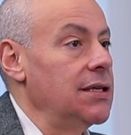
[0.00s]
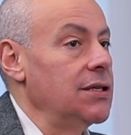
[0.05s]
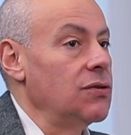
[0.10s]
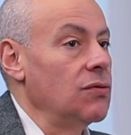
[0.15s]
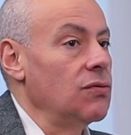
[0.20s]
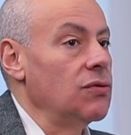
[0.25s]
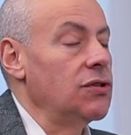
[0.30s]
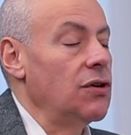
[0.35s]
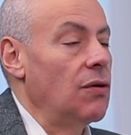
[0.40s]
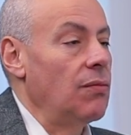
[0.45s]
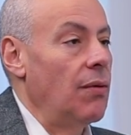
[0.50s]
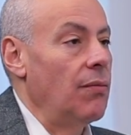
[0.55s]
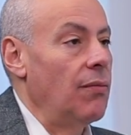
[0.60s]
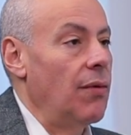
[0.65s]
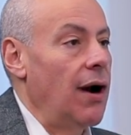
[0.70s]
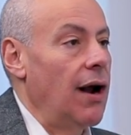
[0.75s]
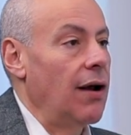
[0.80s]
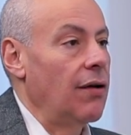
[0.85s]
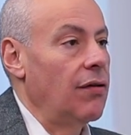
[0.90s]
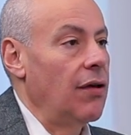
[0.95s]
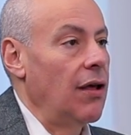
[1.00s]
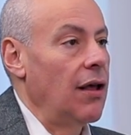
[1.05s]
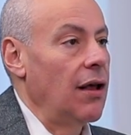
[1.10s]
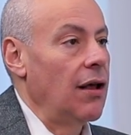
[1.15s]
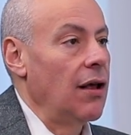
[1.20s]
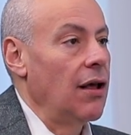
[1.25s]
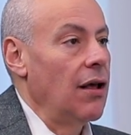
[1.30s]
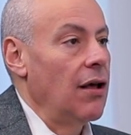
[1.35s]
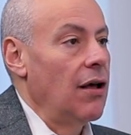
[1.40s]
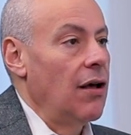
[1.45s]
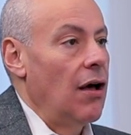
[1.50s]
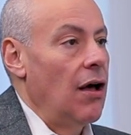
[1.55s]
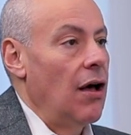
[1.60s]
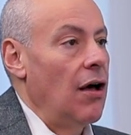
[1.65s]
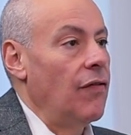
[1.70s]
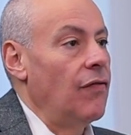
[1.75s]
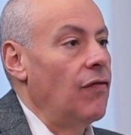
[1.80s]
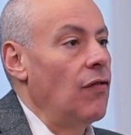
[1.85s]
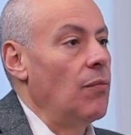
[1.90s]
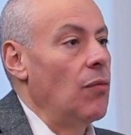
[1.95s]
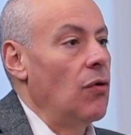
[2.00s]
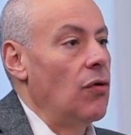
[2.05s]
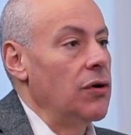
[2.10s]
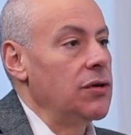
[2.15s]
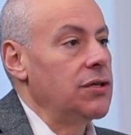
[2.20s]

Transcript: It's also when we're acting for more